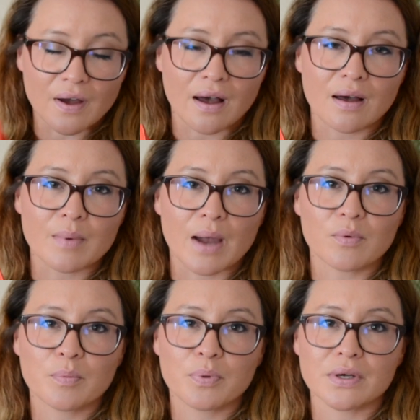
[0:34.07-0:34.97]
Um, I
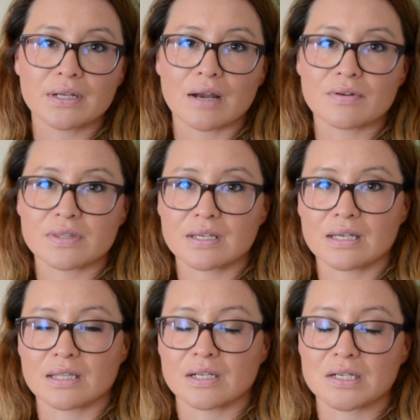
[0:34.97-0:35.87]
will put everything
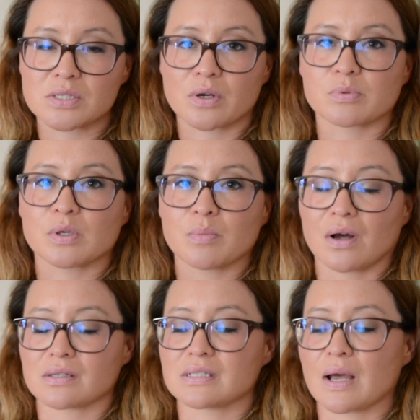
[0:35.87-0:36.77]
in the description
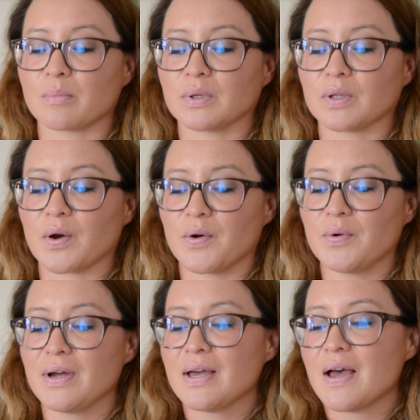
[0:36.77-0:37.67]
box down below.